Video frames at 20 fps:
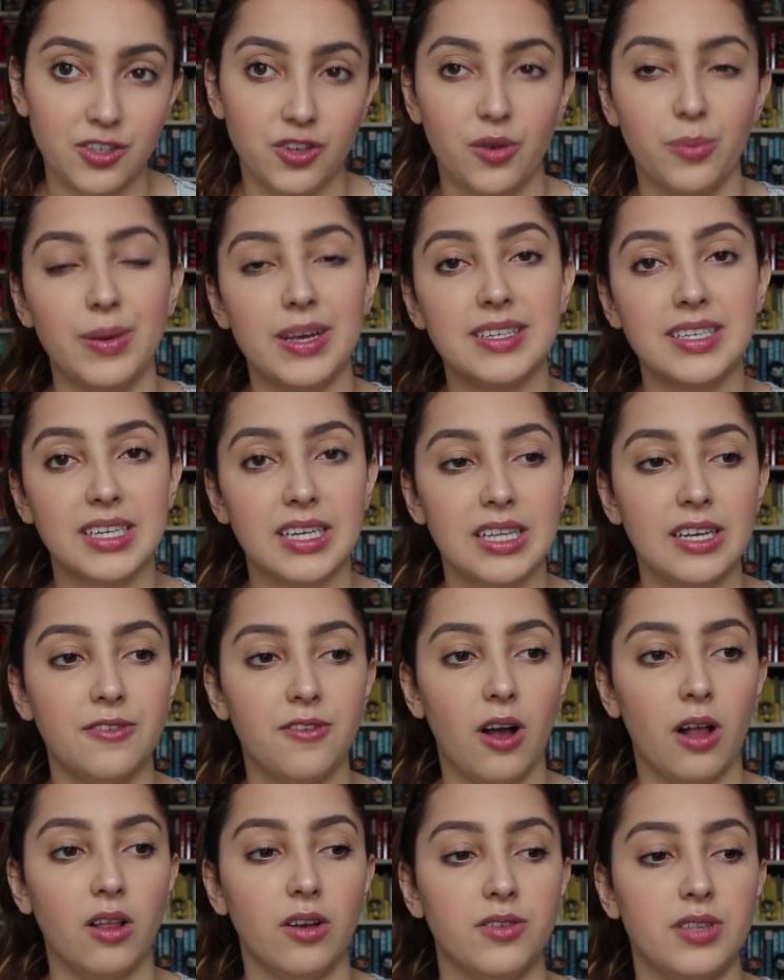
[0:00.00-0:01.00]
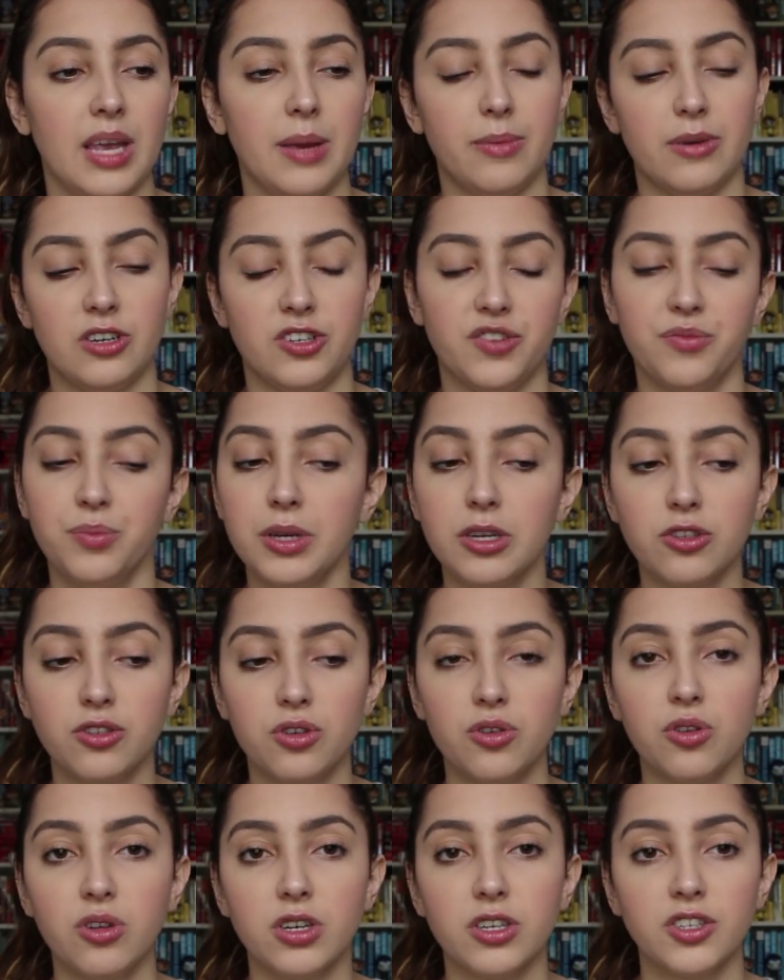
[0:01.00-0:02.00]
So it basically follows a bunch of middle
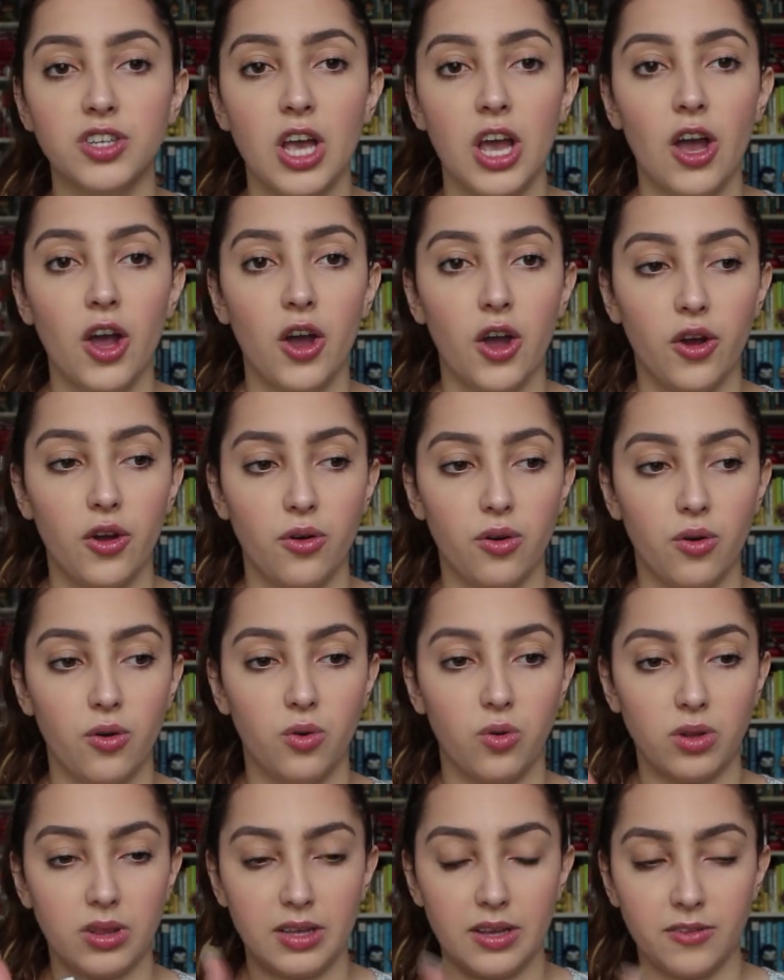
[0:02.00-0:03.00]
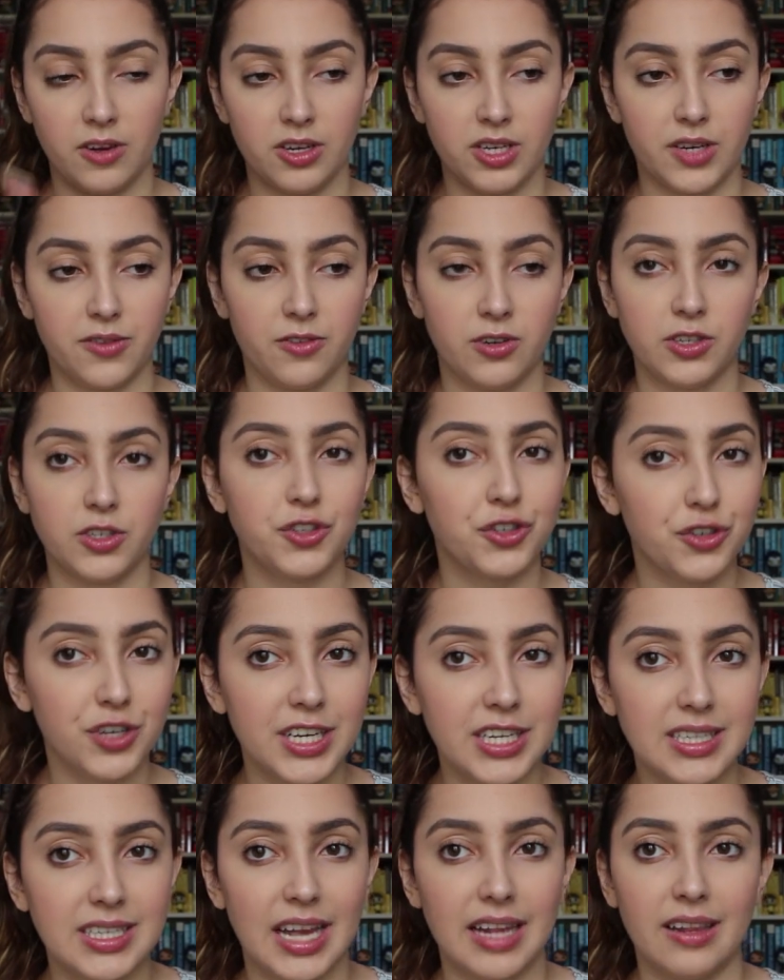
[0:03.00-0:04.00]
schoolers who live on different
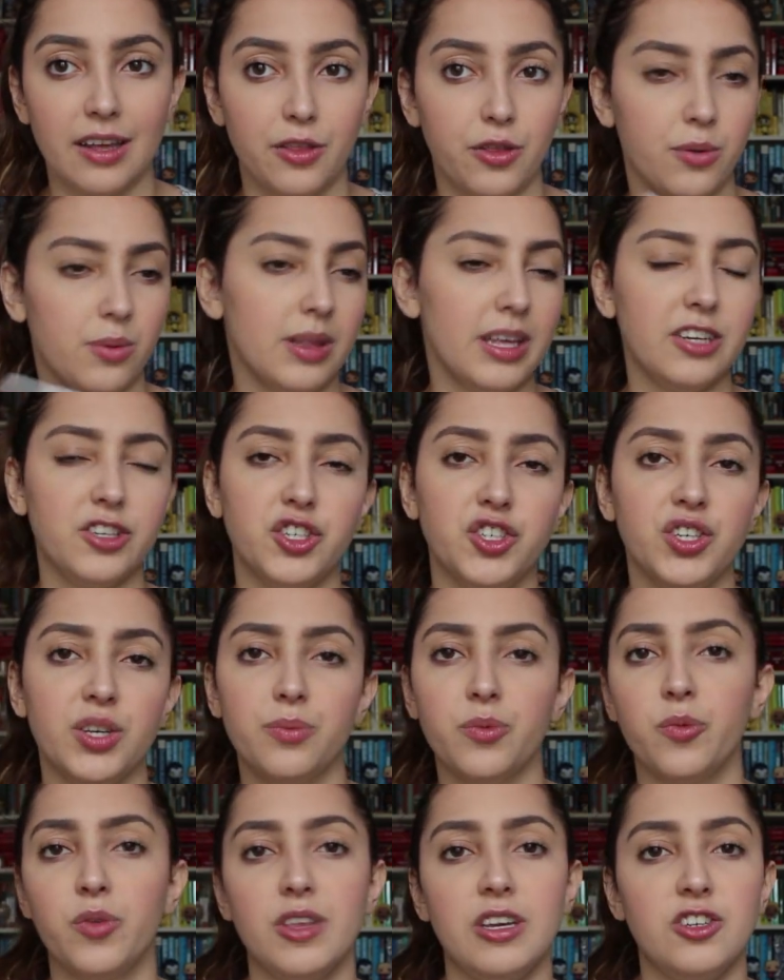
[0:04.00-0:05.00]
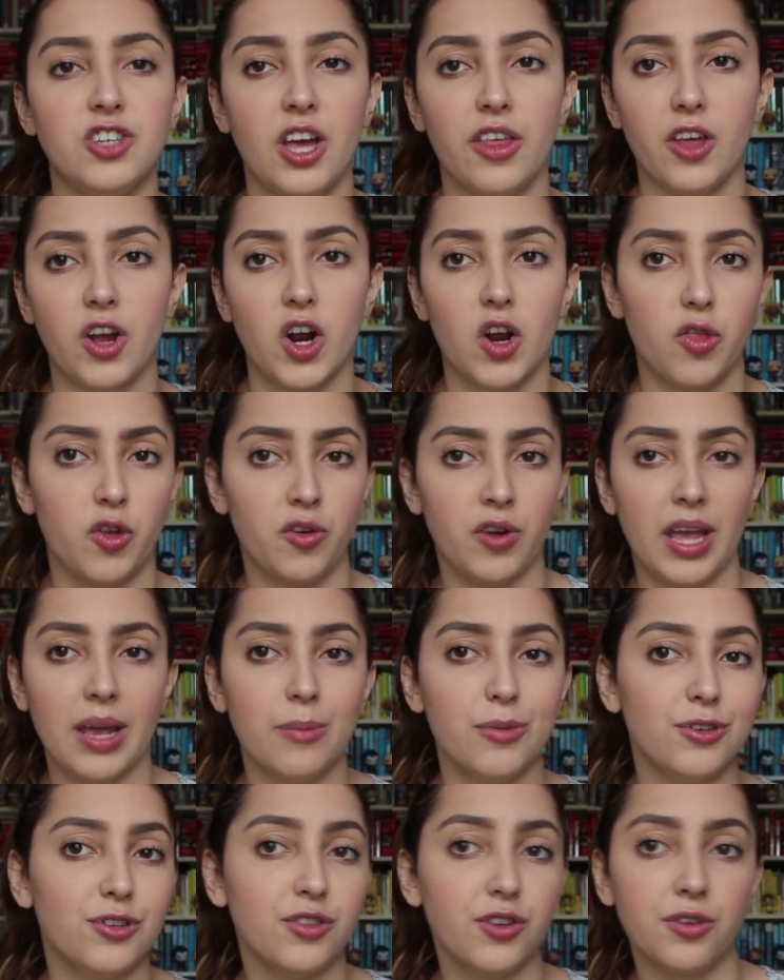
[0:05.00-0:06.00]
streets and like their relationships with each other, their
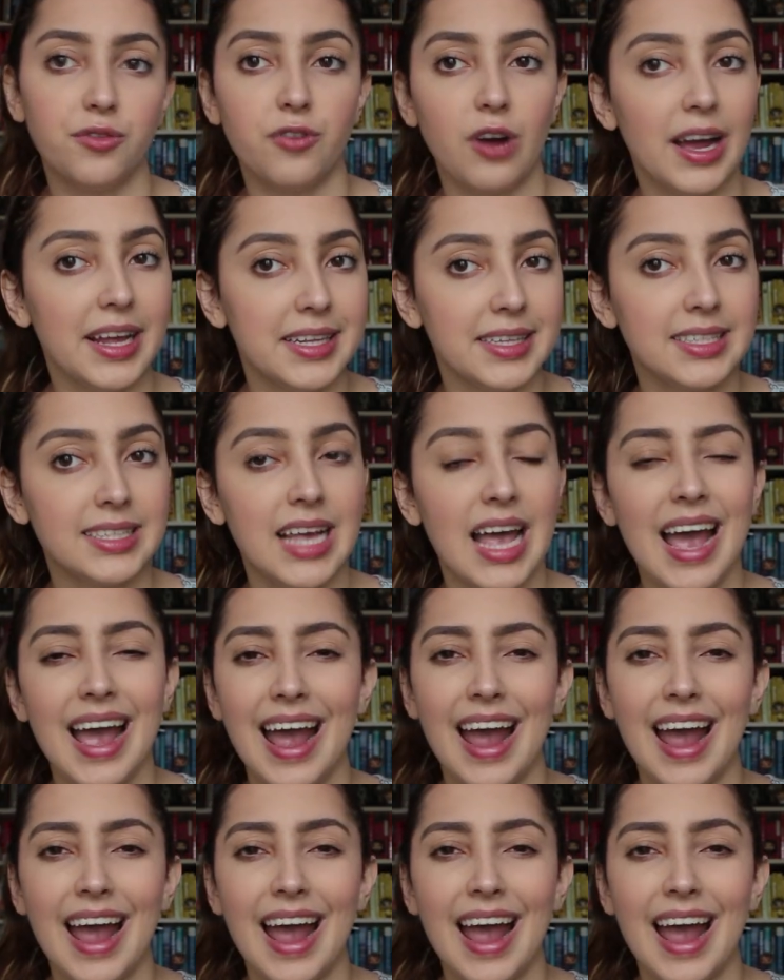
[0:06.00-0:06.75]
neighbors, their friends,